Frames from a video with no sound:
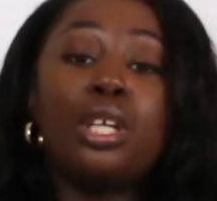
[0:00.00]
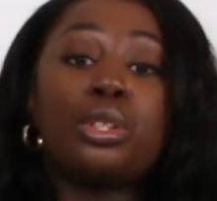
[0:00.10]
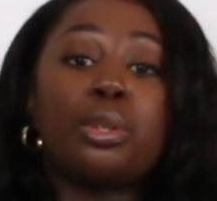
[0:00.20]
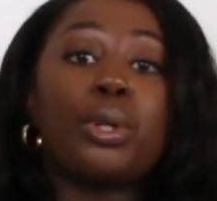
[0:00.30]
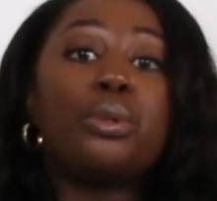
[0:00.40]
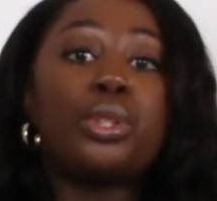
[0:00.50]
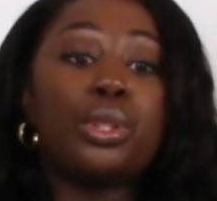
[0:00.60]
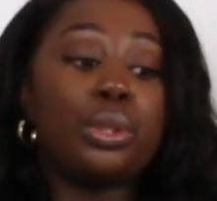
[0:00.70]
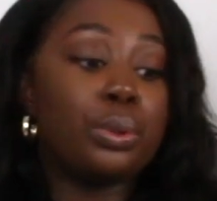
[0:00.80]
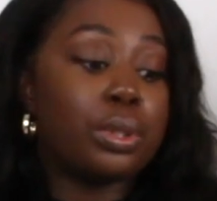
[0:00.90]
So I'm going to
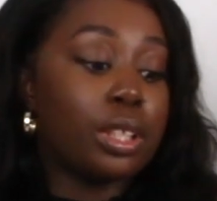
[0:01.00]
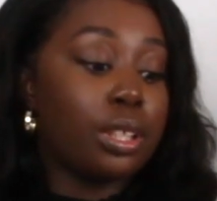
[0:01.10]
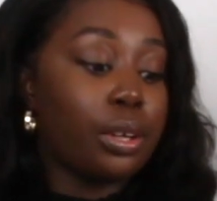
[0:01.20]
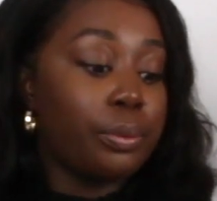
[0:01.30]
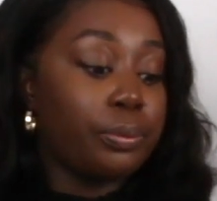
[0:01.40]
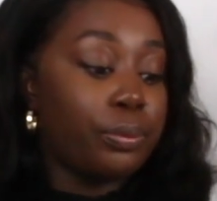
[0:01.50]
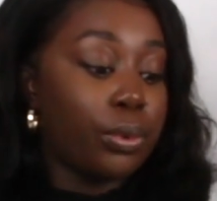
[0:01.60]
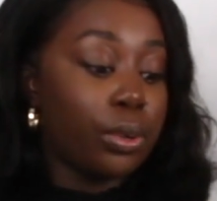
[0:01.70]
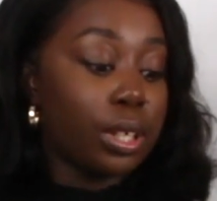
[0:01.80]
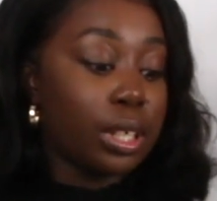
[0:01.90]
use it
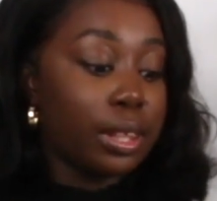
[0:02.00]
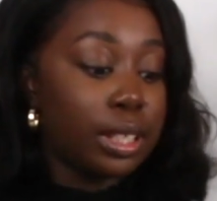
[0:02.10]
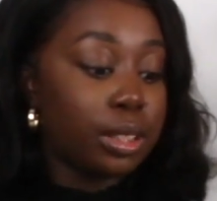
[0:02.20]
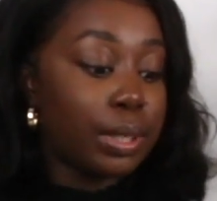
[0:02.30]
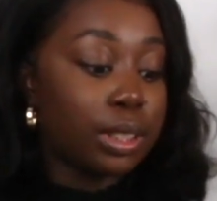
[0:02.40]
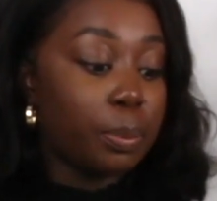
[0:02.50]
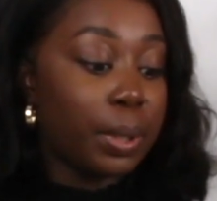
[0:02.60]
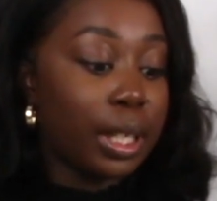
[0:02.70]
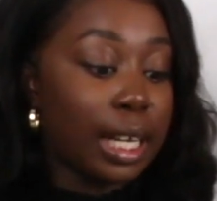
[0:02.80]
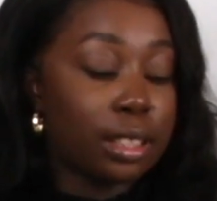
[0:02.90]
for this
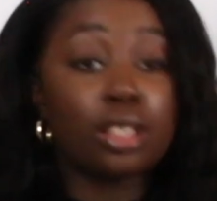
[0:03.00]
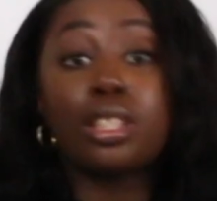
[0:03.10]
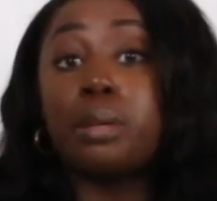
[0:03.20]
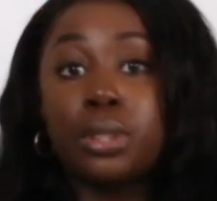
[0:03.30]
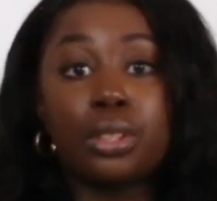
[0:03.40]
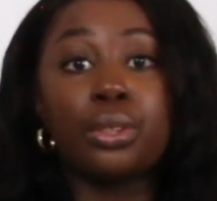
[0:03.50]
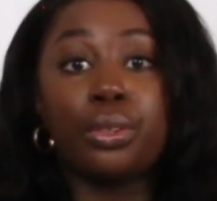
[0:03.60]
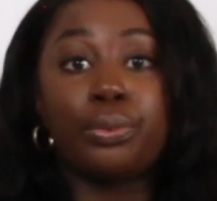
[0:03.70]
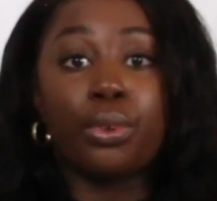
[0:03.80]
recipe as a substitute